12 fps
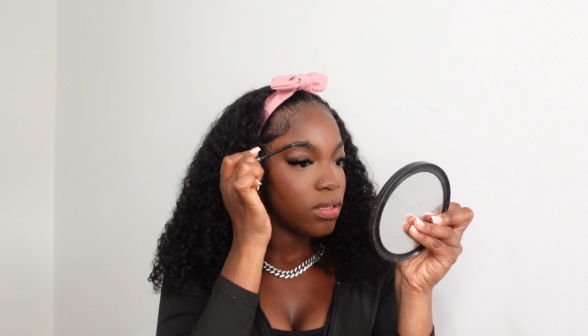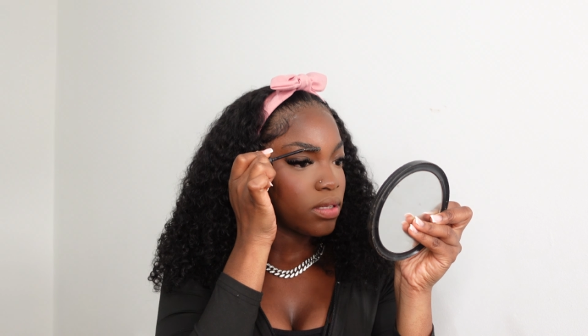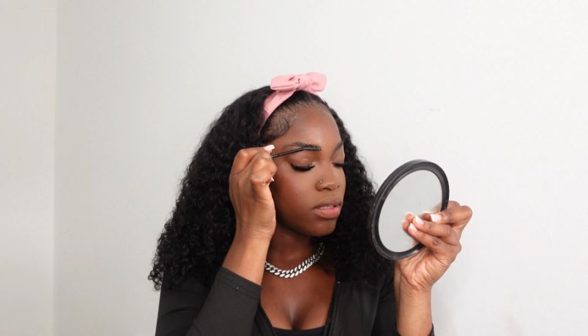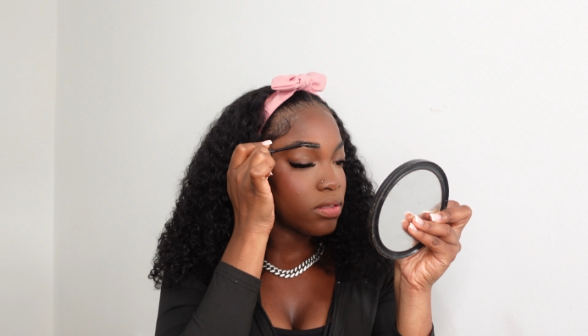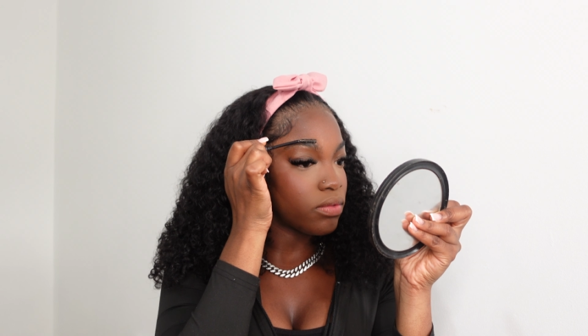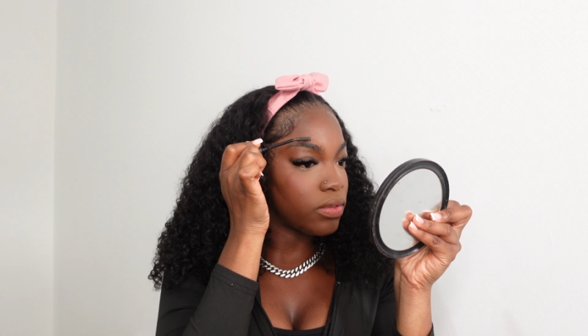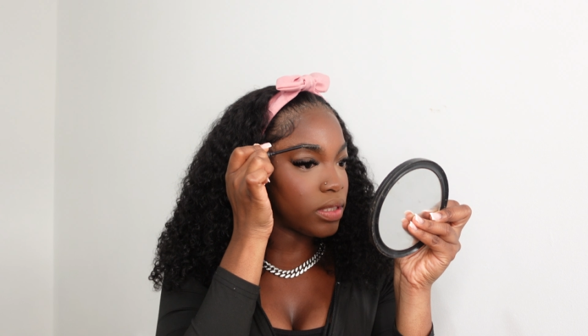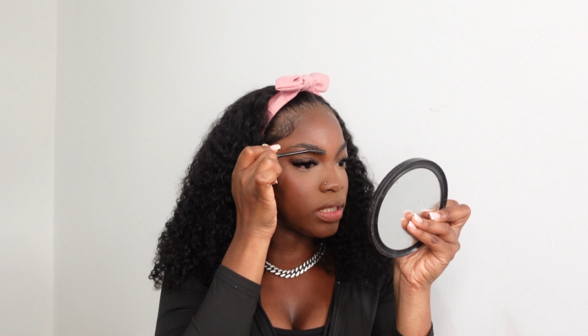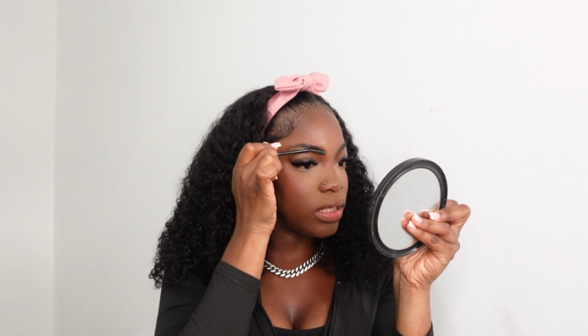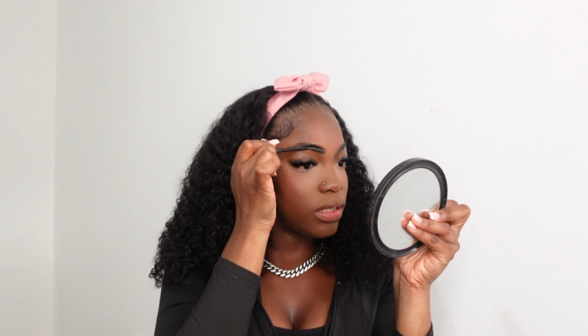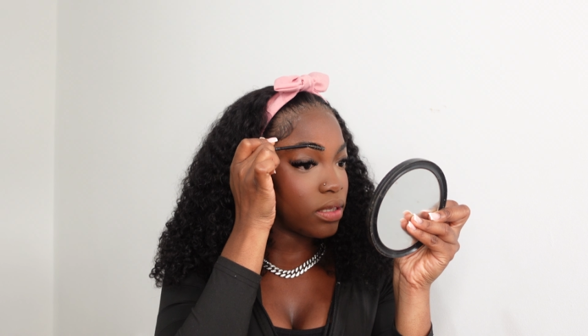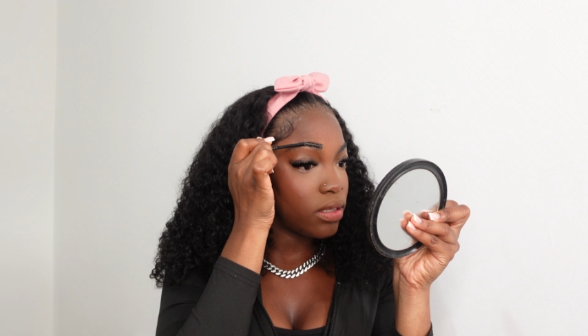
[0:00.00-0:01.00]
it's
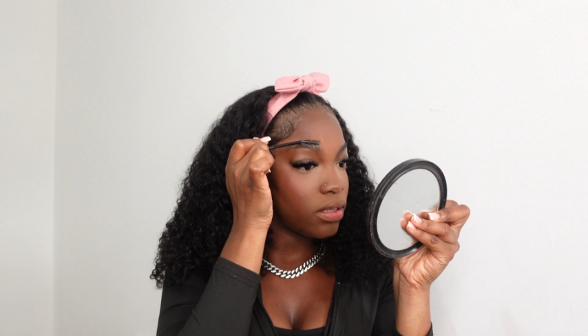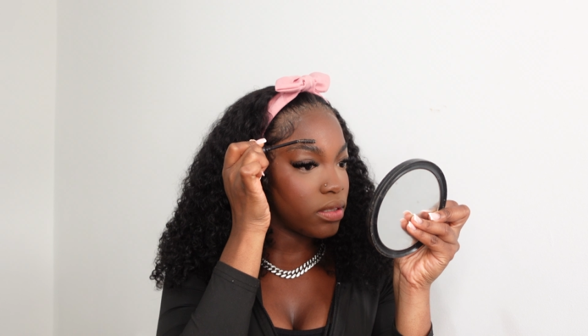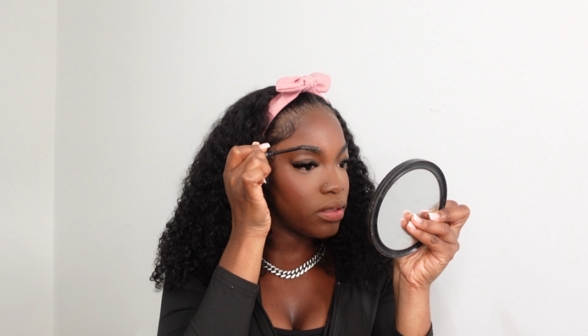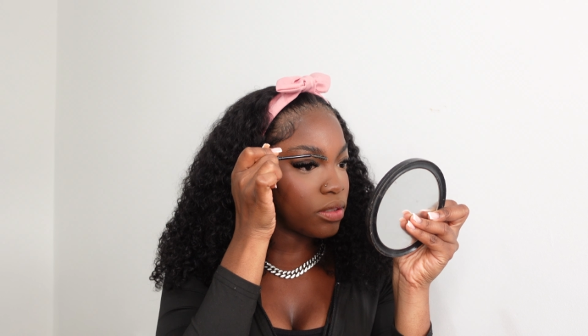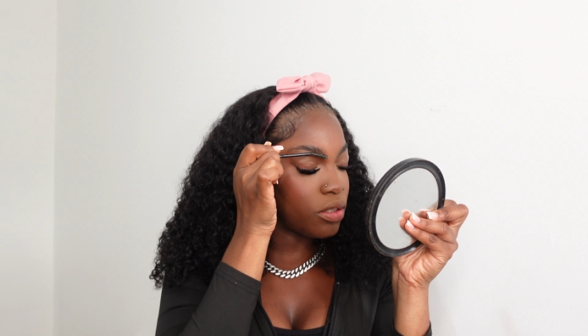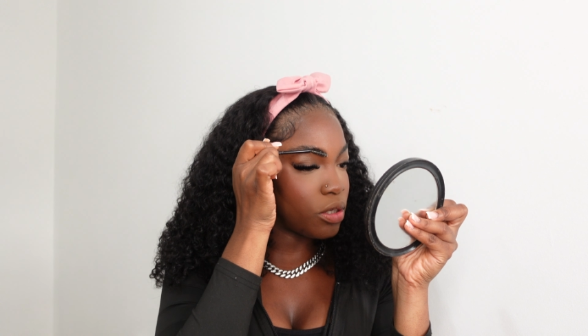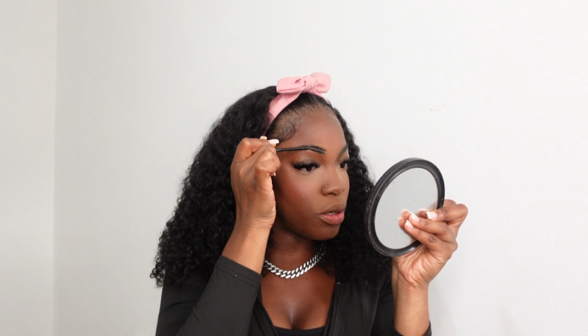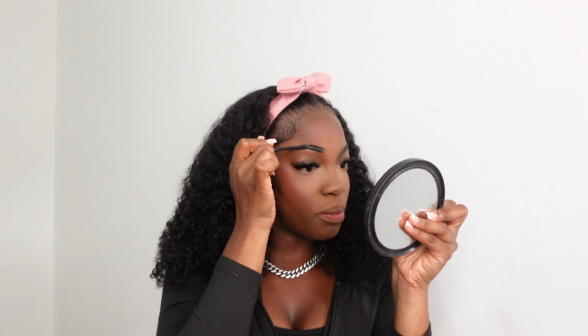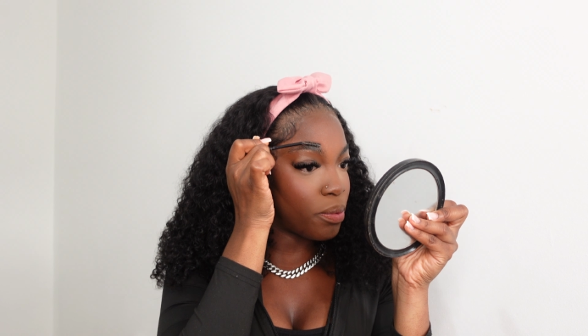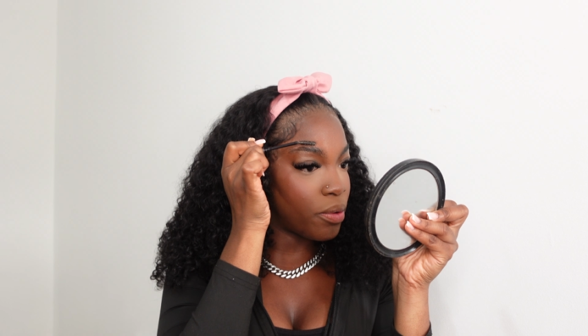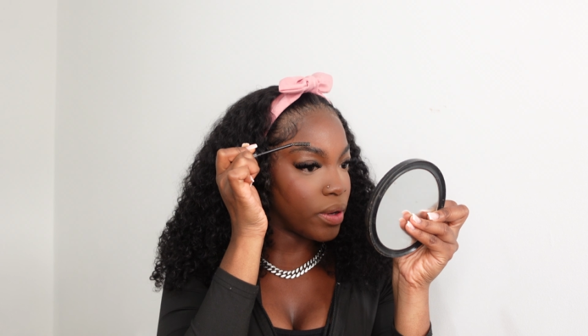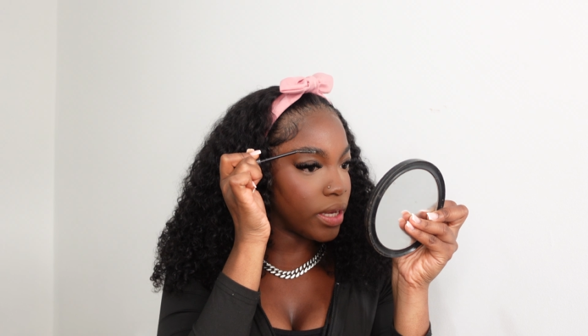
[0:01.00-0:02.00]
really no
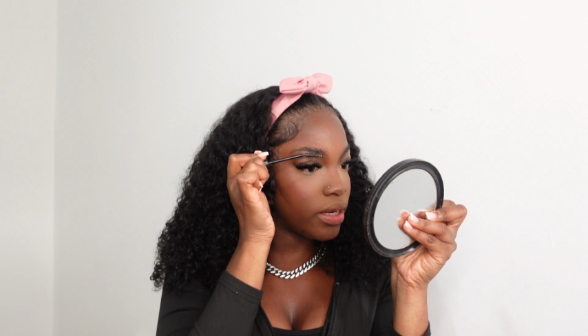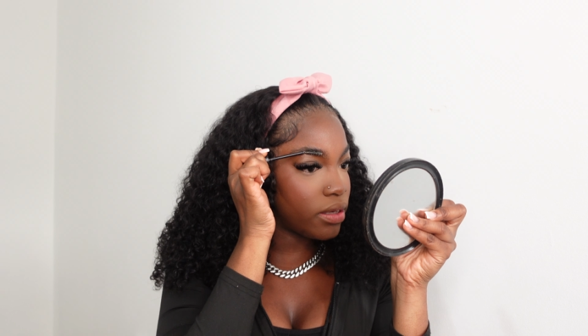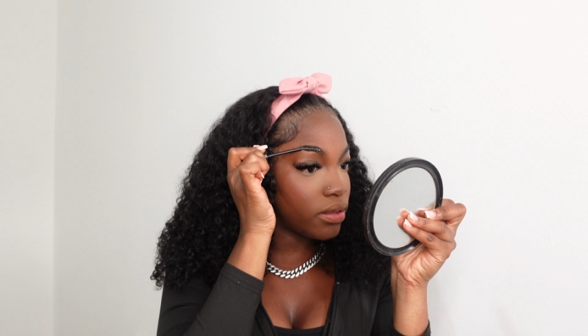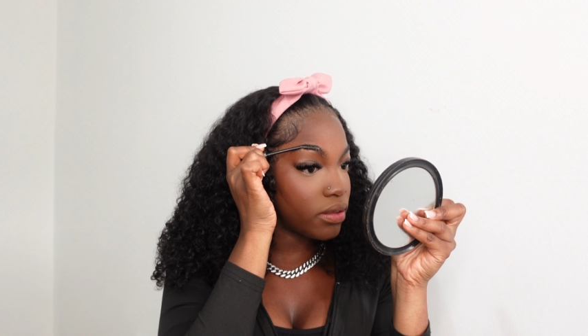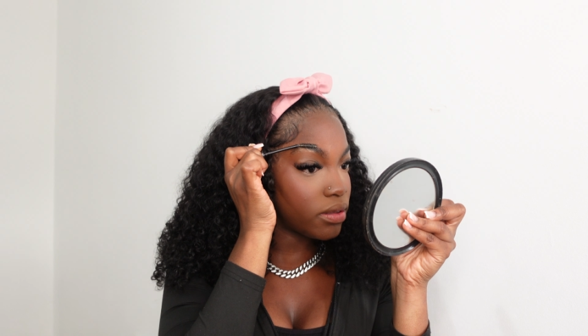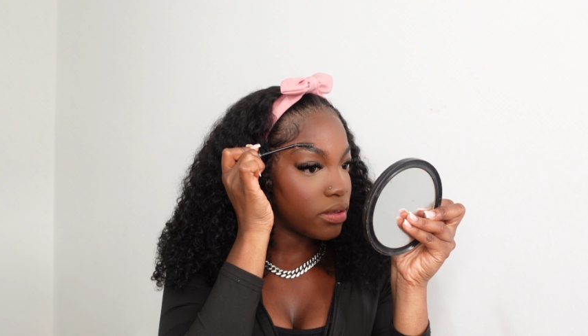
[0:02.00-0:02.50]
point